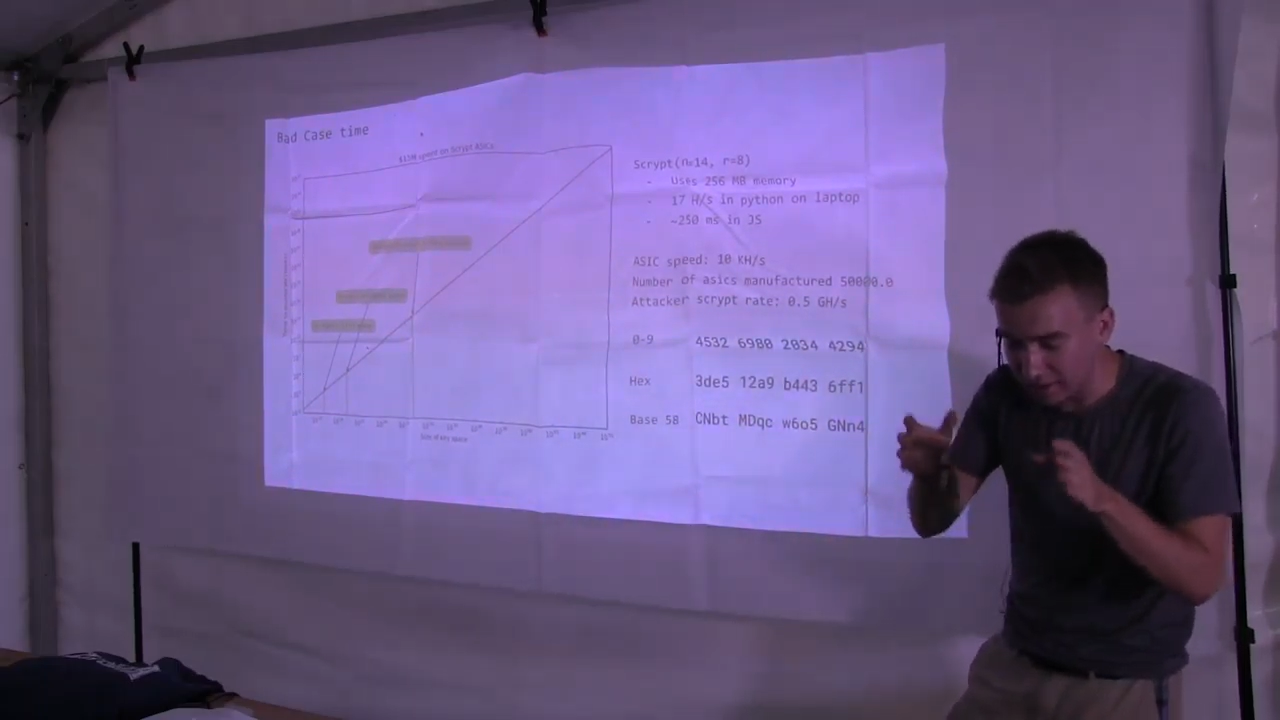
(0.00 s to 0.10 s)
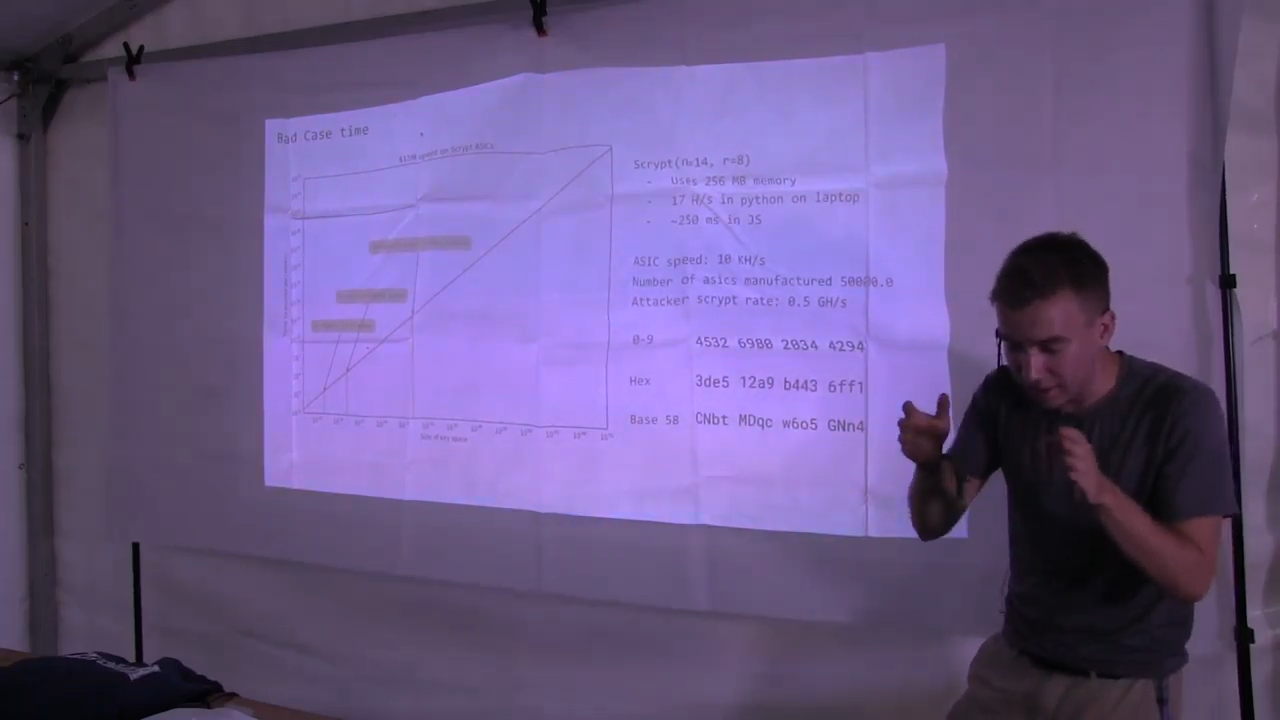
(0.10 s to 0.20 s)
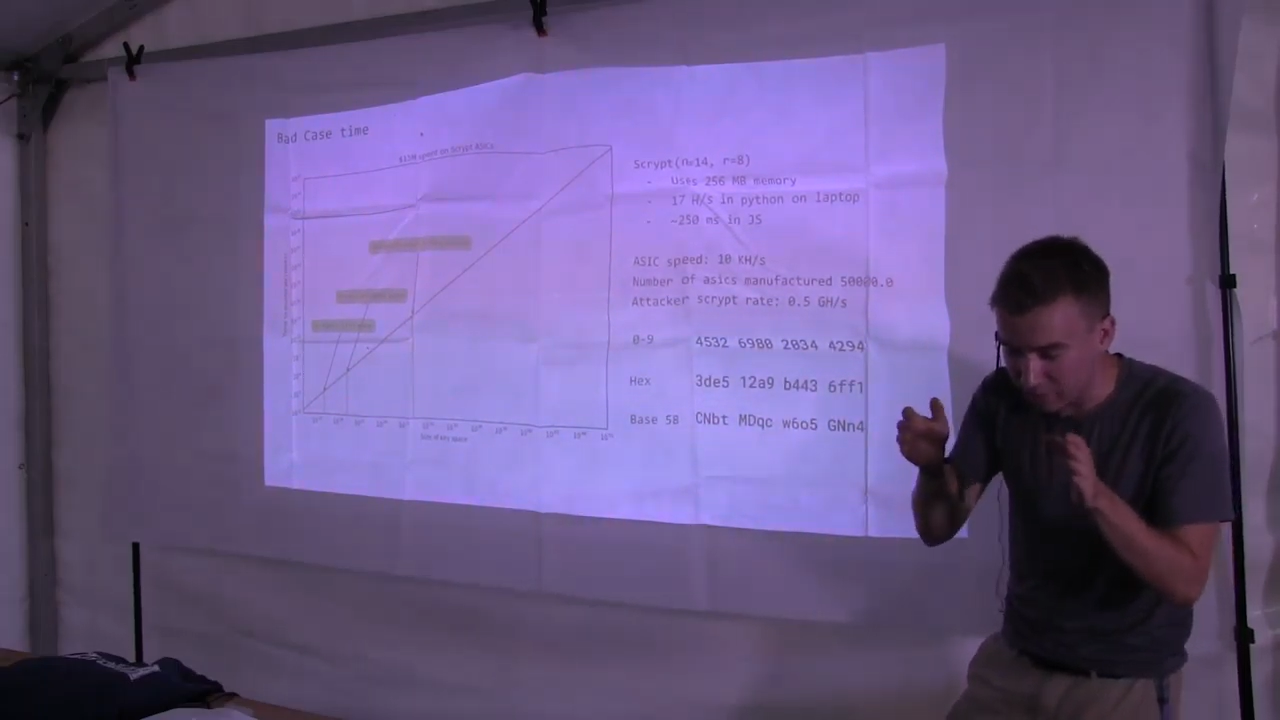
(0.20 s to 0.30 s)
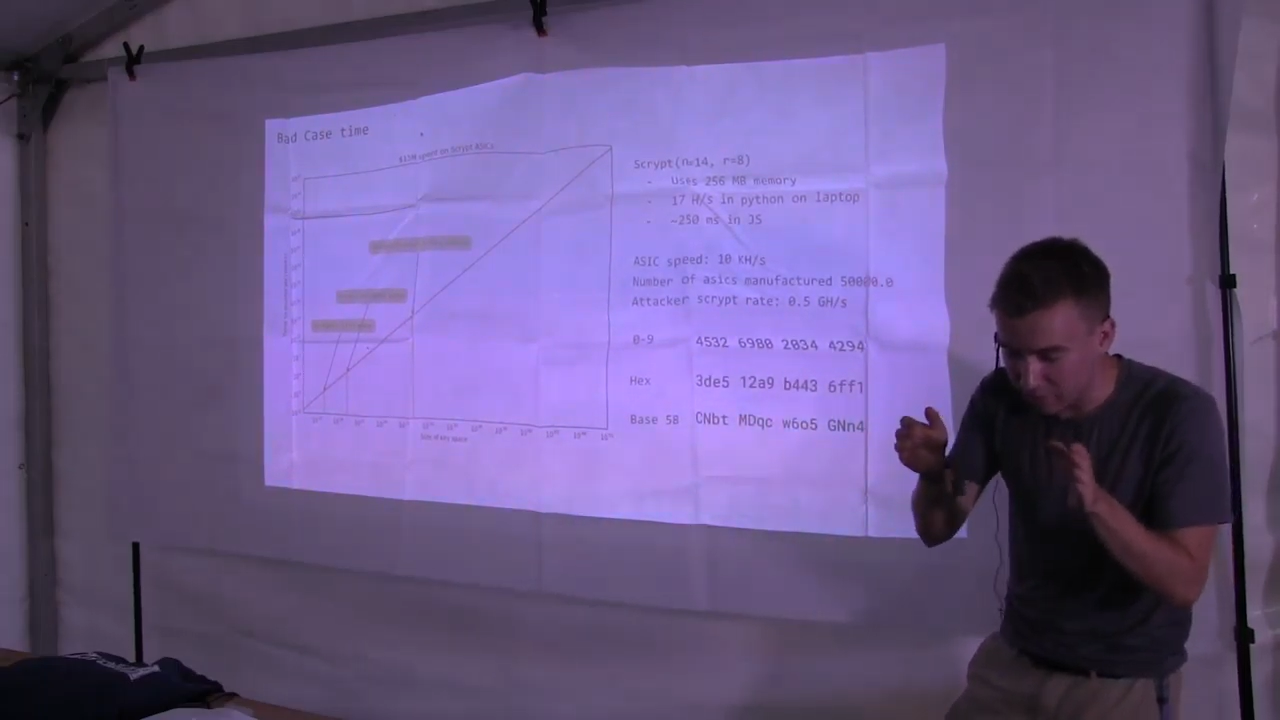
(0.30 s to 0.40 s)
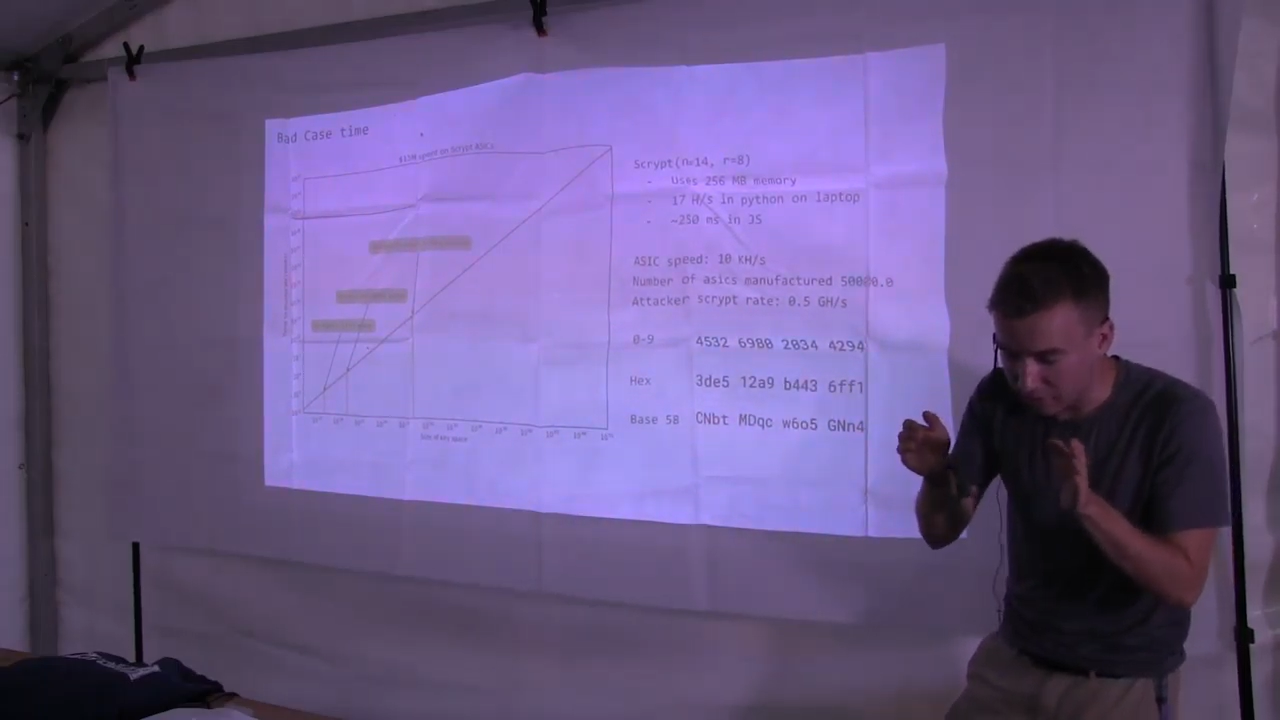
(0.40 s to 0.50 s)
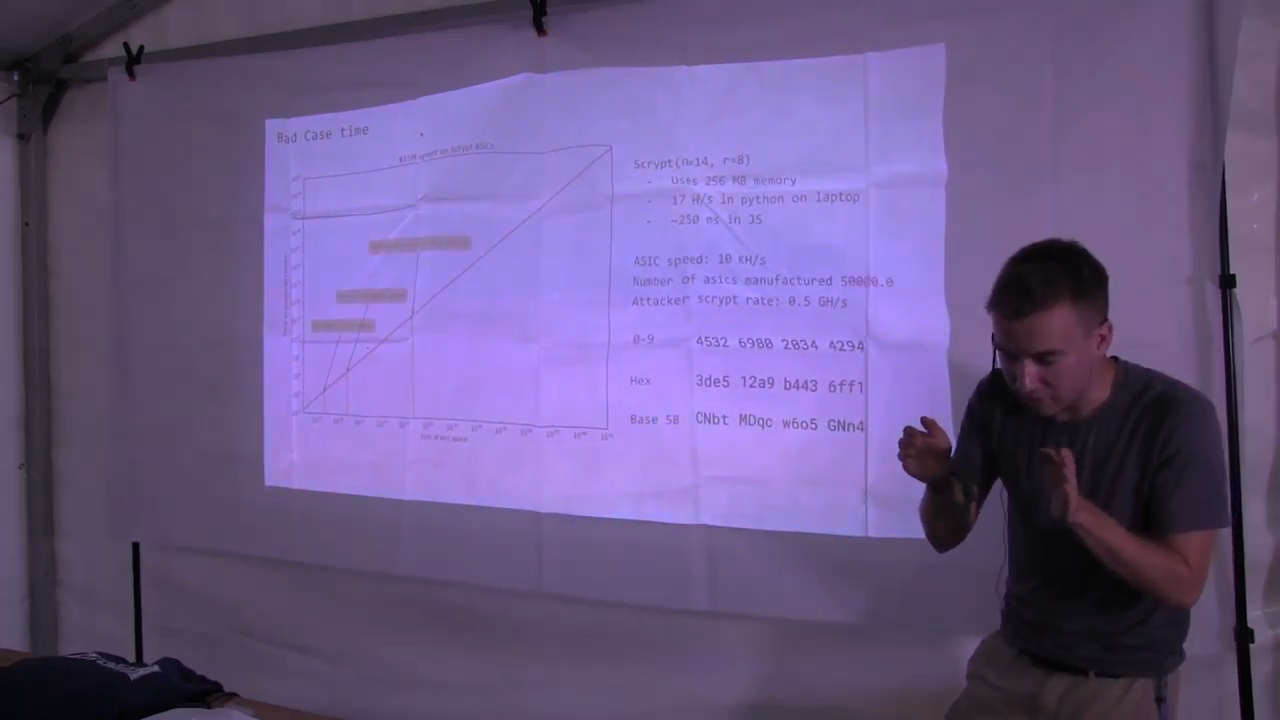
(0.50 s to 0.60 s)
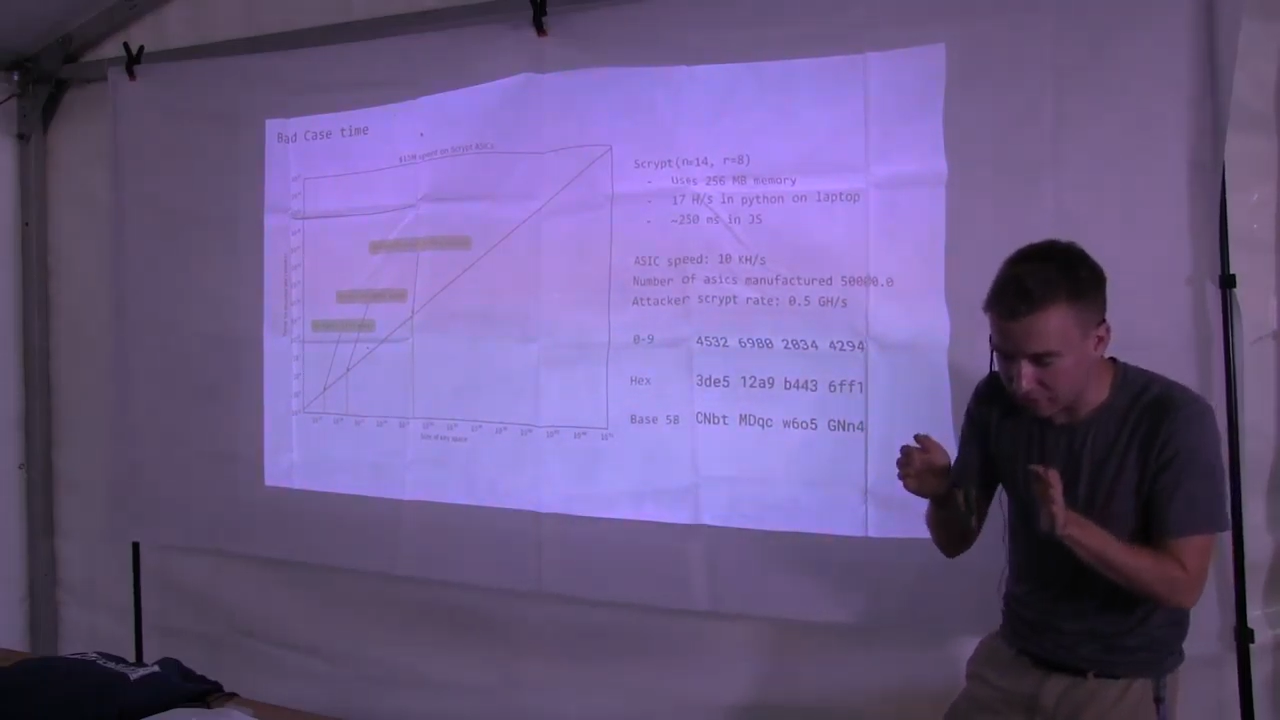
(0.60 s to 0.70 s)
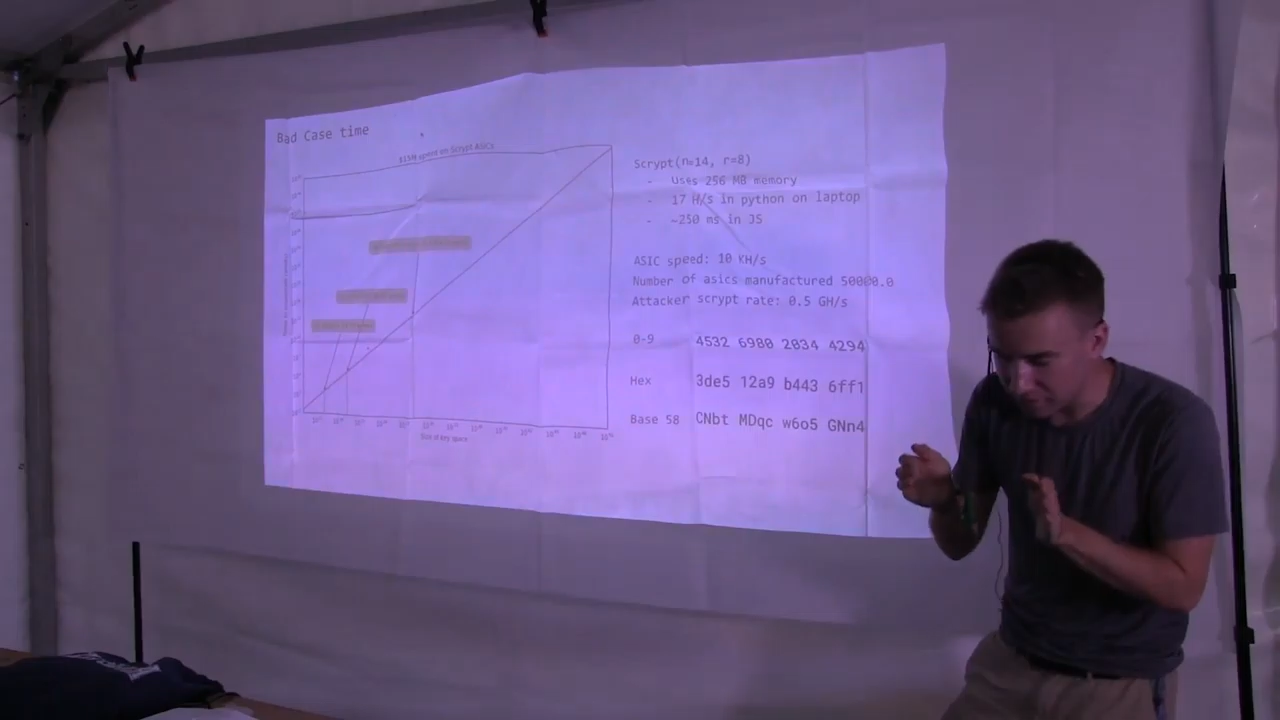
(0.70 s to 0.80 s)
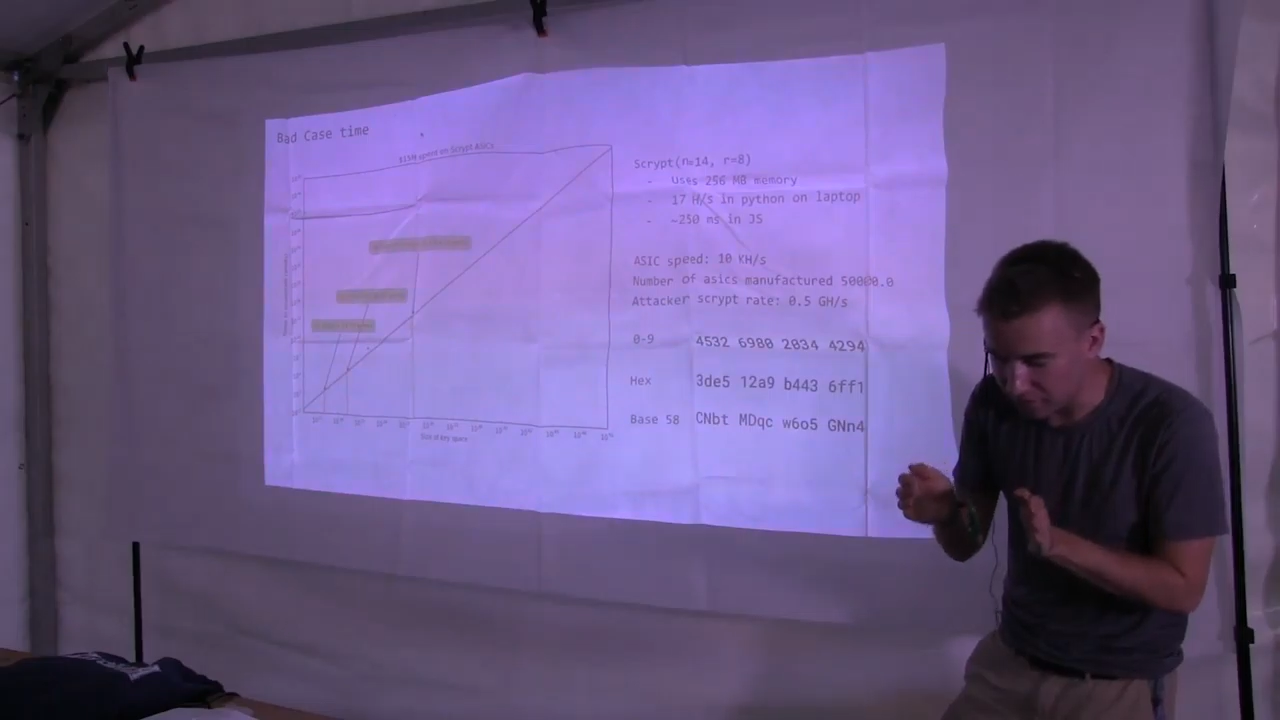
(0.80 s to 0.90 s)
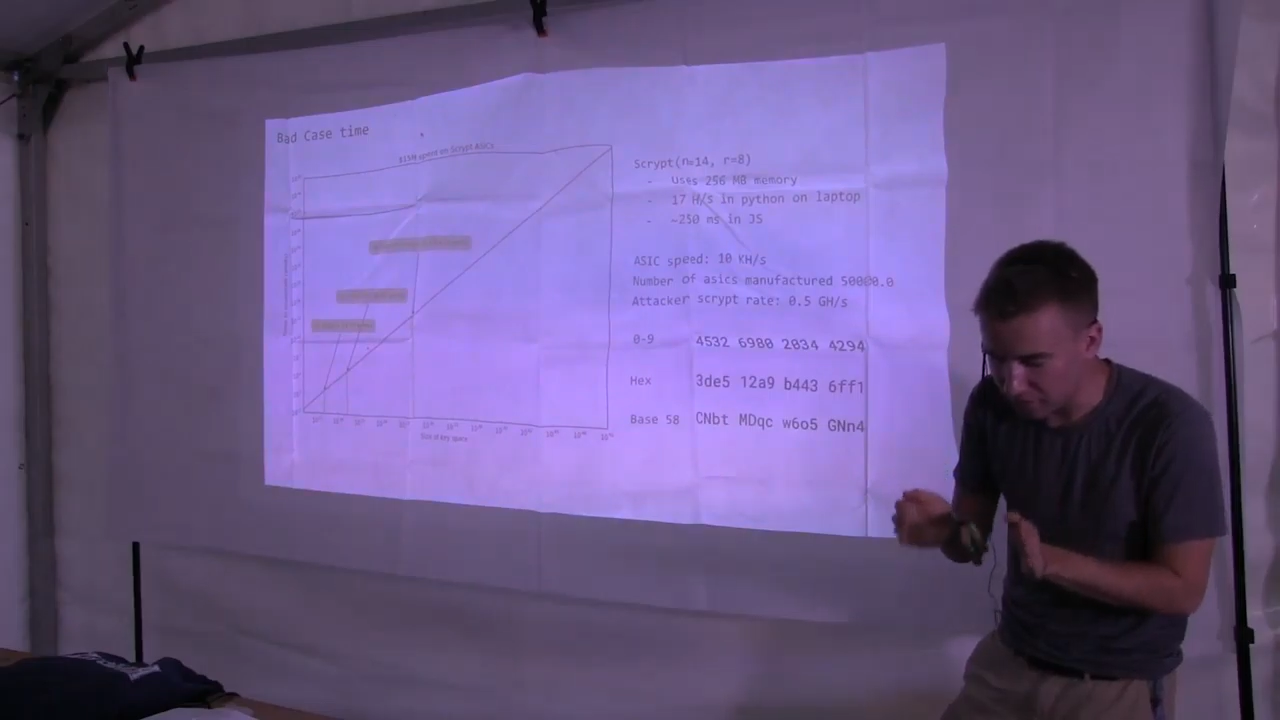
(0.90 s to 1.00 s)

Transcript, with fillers: to keep the receipts